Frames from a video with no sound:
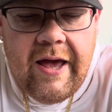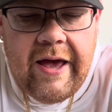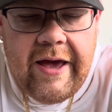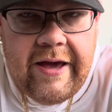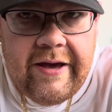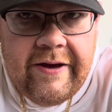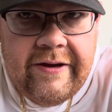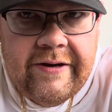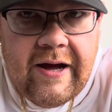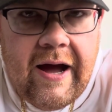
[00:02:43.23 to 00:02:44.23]

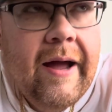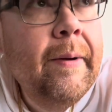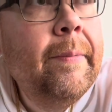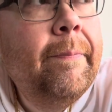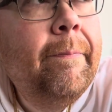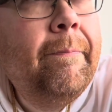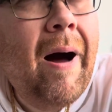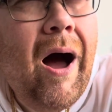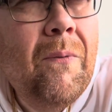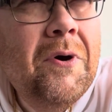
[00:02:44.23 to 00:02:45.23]
And I
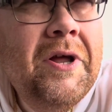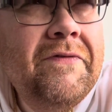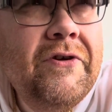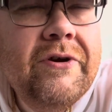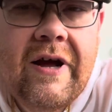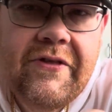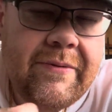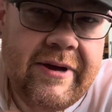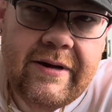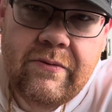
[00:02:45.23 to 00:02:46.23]
bought one I thought,
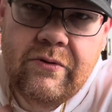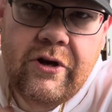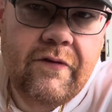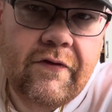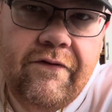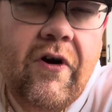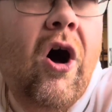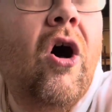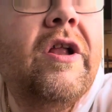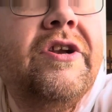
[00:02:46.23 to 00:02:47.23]
man, you know, for
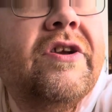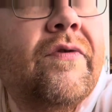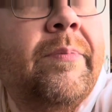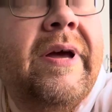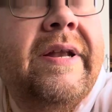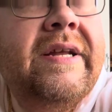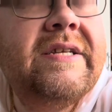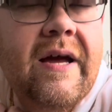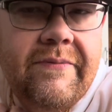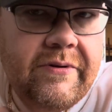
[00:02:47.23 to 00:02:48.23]
fall and just for pendants,
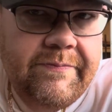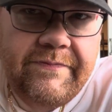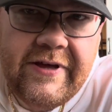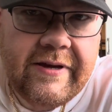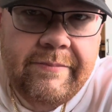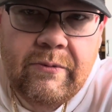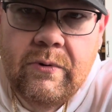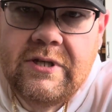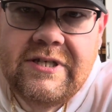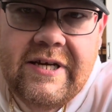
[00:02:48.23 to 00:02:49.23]
I would think it'd be
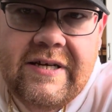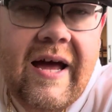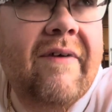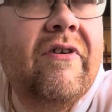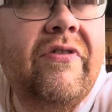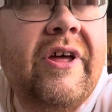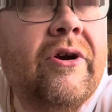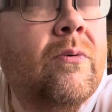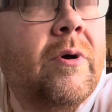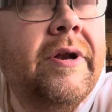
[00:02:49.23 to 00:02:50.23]
real sick to have a
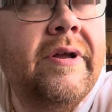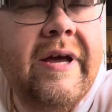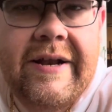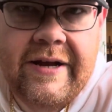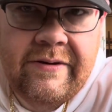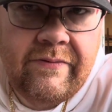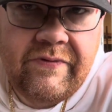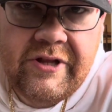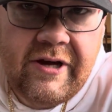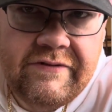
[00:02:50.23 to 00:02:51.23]
thinner one. And
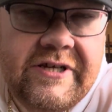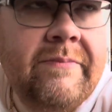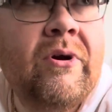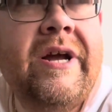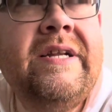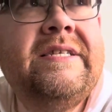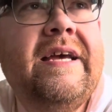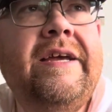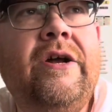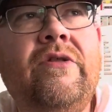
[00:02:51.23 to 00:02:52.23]
I've seen Braden say,
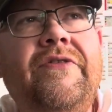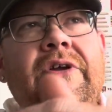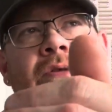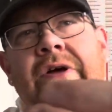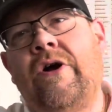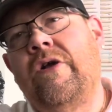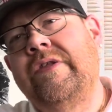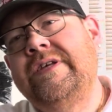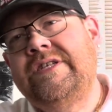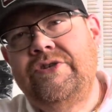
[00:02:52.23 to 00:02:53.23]
you know, the thinner they are, the
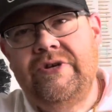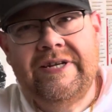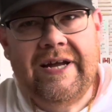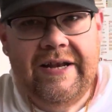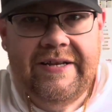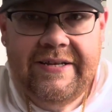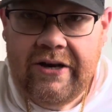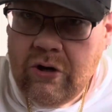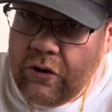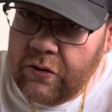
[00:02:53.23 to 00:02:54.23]
less you can kind of
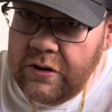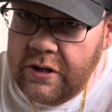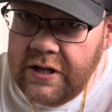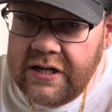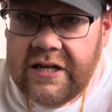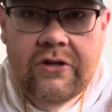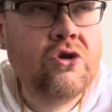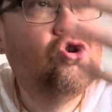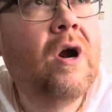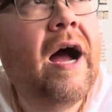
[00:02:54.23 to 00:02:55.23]
tell that they're
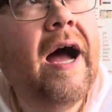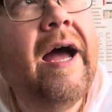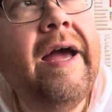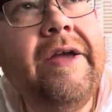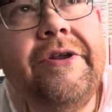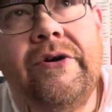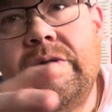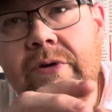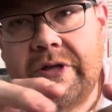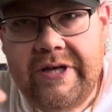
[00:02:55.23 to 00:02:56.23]
tri. You know,
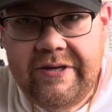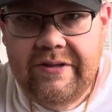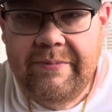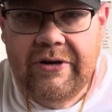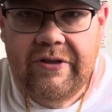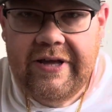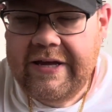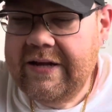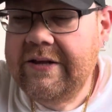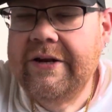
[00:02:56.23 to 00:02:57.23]
the bigger they
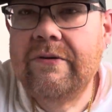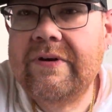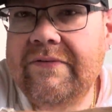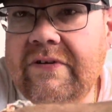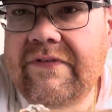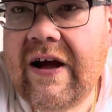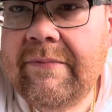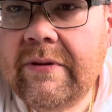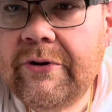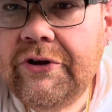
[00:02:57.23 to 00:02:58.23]
get, you know, even the
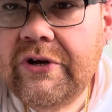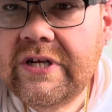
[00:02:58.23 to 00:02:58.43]
5mm, you can